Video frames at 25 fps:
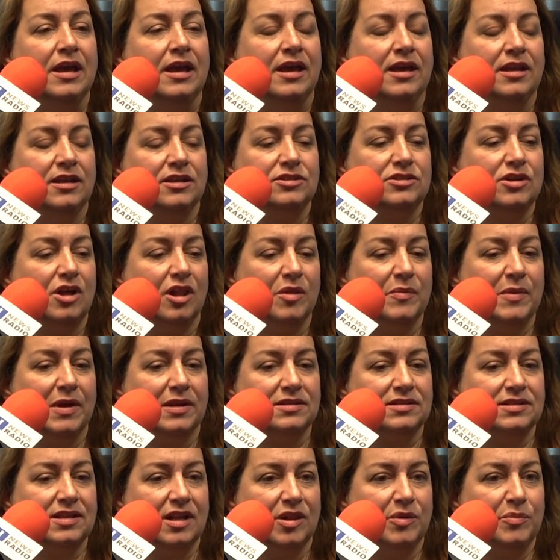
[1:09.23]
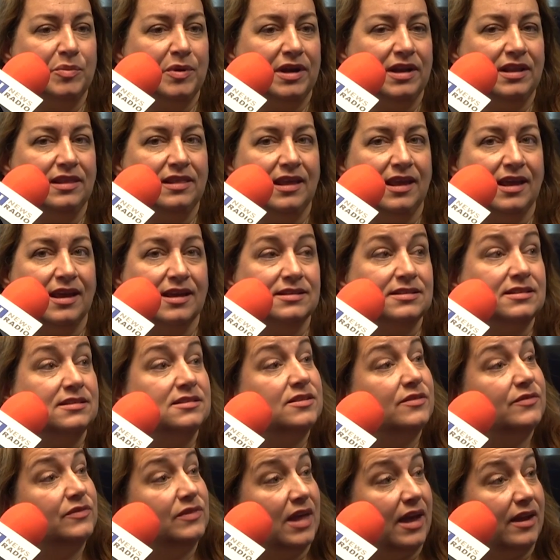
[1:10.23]
and it's all about celebrating the
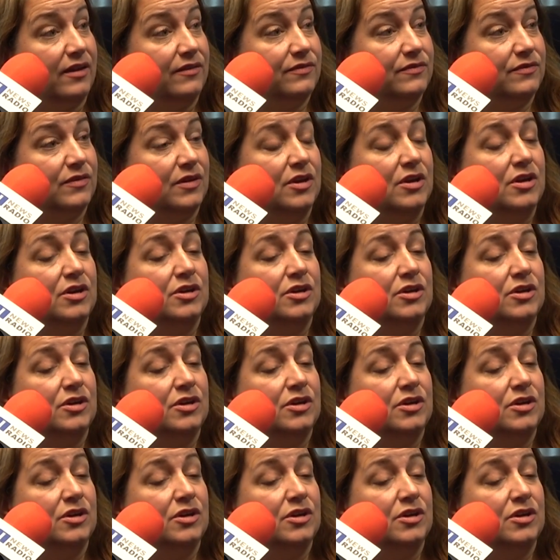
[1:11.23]
essence of life.